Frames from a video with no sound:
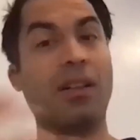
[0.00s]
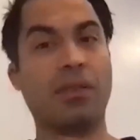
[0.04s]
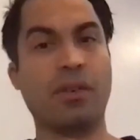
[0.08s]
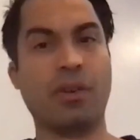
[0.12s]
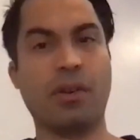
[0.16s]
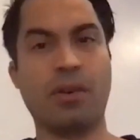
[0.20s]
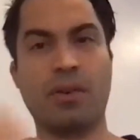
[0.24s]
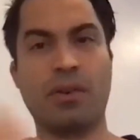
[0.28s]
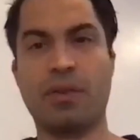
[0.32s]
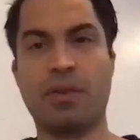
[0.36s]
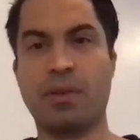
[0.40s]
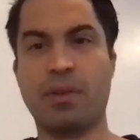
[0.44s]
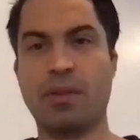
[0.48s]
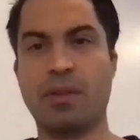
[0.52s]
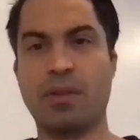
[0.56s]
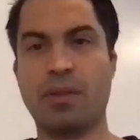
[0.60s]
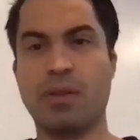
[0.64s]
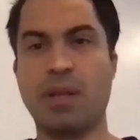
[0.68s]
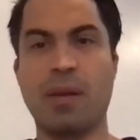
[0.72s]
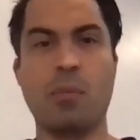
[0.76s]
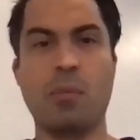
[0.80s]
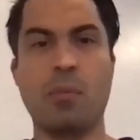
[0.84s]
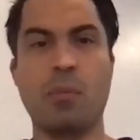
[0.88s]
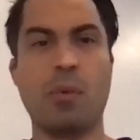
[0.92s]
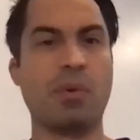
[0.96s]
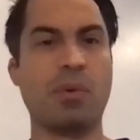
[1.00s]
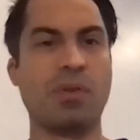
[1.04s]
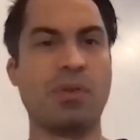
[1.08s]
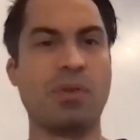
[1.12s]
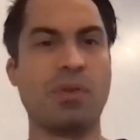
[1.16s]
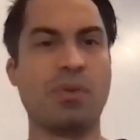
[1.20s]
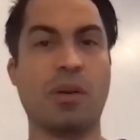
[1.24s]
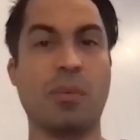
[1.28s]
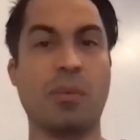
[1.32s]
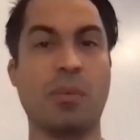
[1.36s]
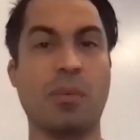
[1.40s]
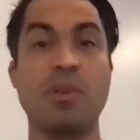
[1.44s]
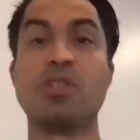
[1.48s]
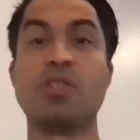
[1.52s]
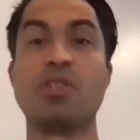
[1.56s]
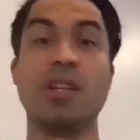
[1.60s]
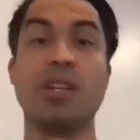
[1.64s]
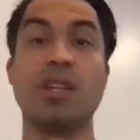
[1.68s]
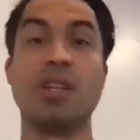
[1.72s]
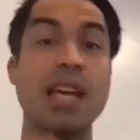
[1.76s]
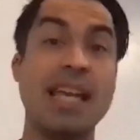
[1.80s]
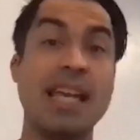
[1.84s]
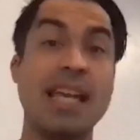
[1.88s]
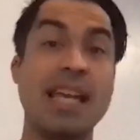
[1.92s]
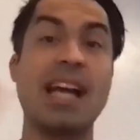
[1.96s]
Earth and what we're doing, our mission.
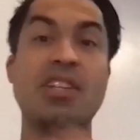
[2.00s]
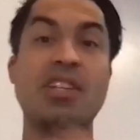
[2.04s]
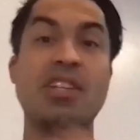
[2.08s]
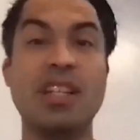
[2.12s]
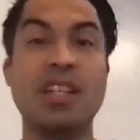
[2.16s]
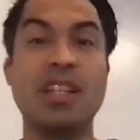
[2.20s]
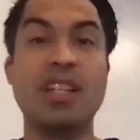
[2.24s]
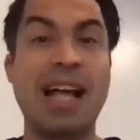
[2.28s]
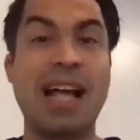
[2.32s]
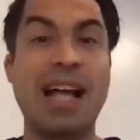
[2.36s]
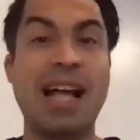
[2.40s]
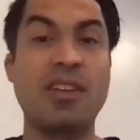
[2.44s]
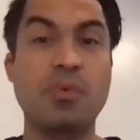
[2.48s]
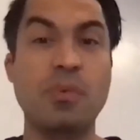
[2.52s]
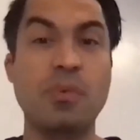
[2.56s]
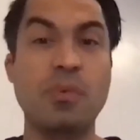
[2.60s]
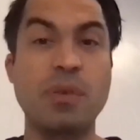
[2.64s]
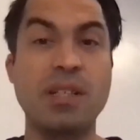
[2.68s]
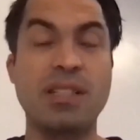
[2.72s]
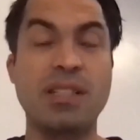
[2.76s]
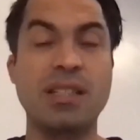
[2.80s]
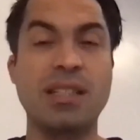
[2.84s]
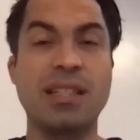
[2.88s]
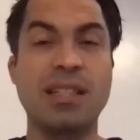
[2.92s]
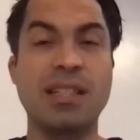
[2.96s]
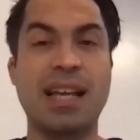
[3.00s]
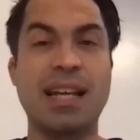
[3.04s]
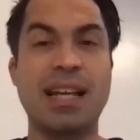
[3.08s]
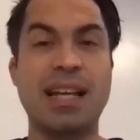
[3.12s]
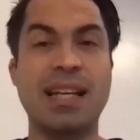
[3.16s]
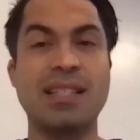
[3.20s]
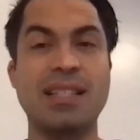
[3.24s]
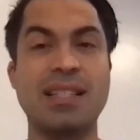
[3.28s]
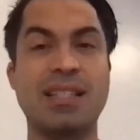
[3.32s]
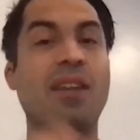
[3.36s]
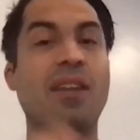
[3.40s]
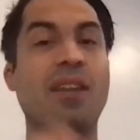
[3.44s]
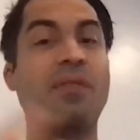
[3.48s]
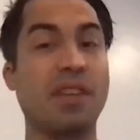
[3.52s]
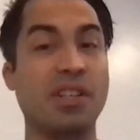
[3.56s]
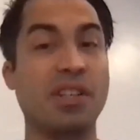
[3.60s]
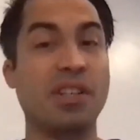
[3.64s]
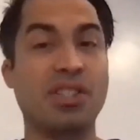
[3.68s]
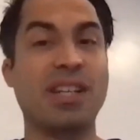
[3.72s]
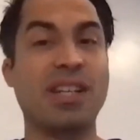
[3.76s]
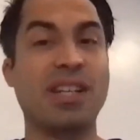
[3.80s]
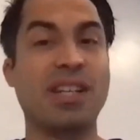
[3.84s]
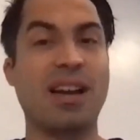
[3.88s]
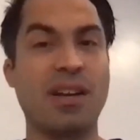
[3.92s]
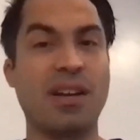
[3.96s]
He actually announced recently that he's gone
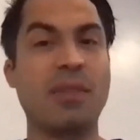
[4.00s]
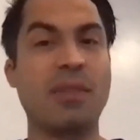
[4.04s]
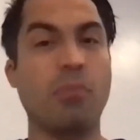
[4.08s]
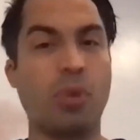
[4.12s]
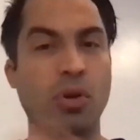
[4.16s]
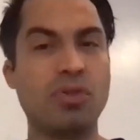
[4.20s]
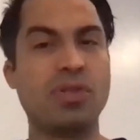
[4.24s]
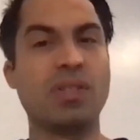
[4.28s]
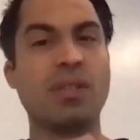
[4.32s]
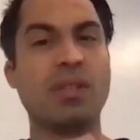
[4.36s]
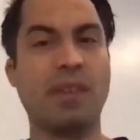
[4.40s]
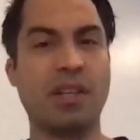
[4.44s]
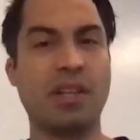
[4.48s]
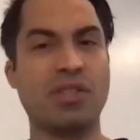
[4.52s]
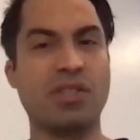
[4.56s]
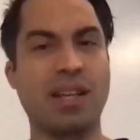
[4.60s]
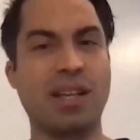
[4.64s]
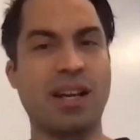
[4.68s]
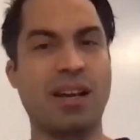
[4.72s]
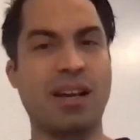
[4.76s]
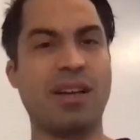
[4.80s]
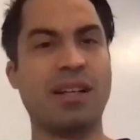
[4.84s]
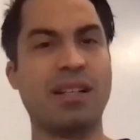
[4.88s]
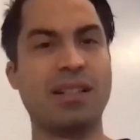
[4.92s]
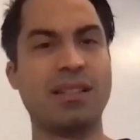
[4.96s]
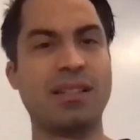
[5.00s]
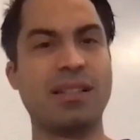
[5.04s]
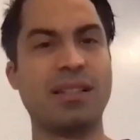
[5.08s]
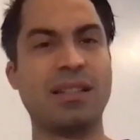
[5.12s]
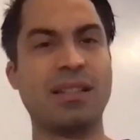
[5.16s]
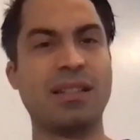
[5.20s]
vegetarian, mostly vegetarian.